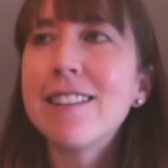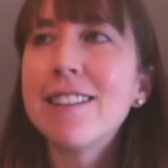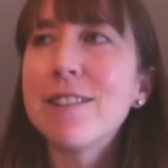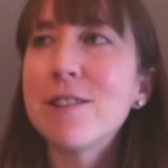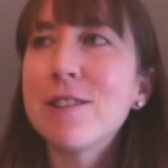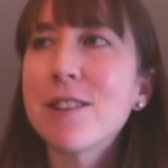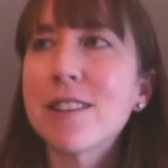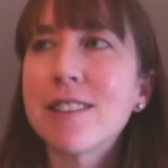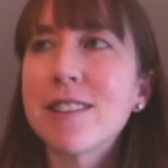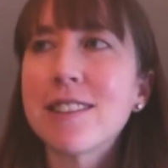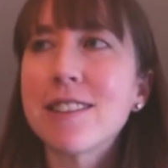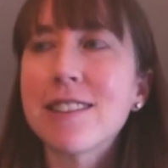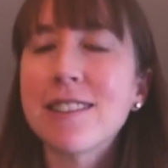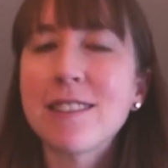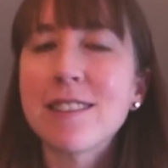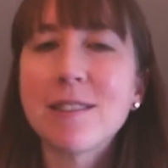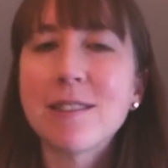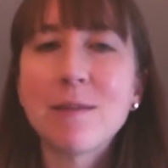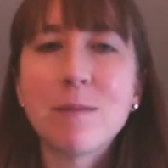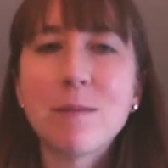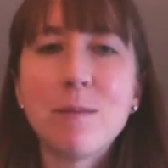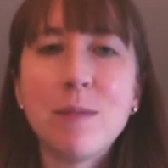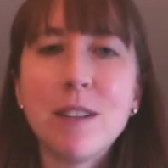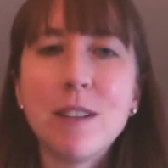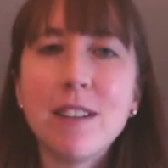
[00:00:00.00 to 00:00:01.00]
Just
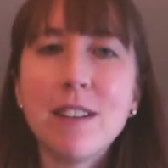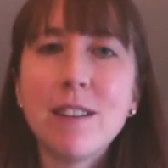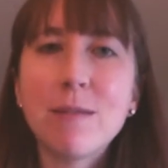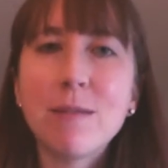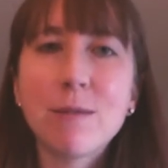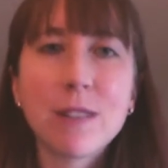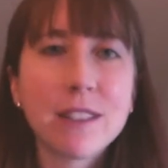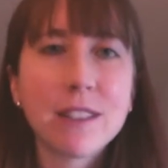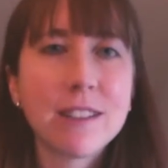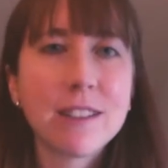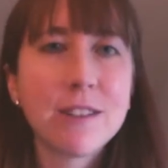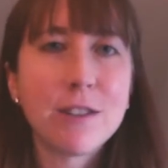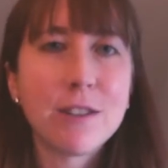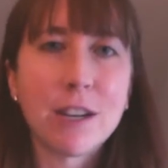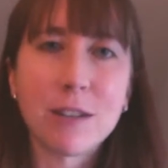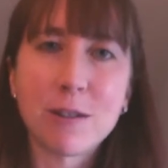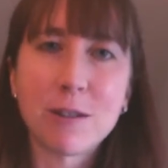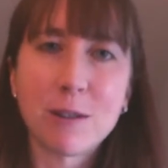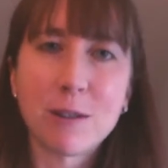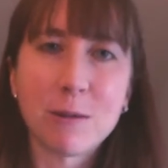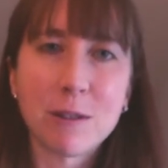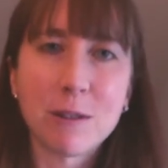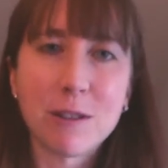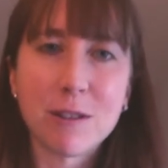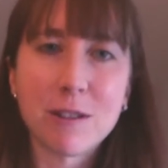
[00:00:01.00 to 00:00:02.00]
be really
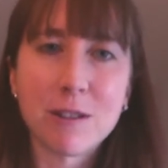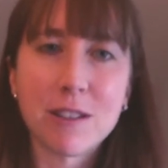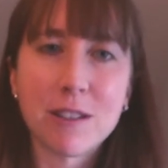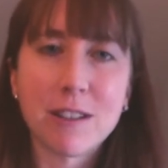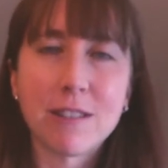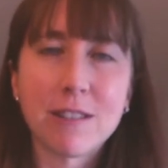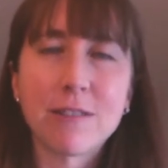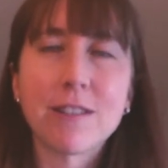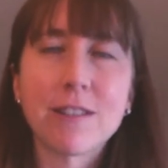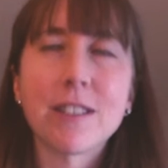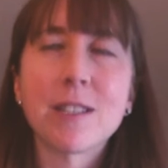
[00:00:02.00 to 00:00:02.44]
gentle with yourself,